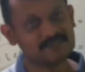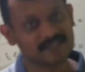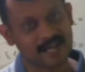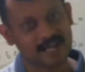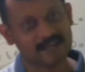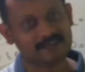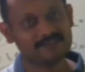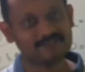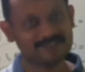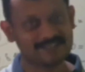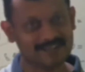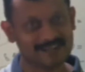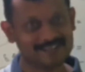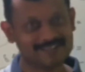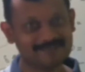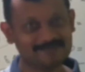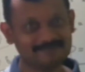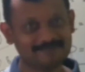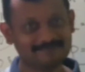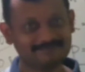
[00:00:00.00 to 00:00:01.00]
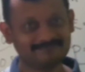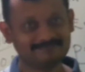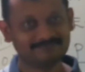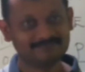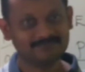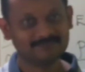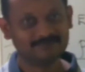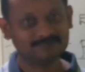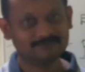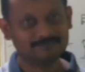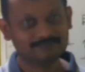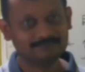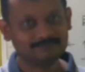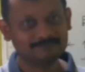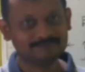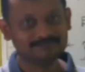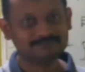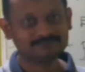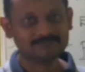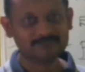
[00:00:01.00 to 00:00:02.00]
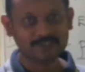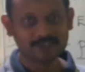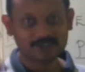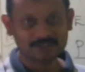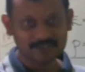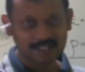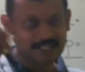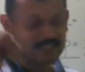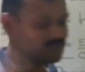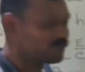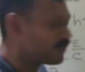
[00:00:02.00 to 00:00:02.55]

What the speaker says: the hydrogen atom. That is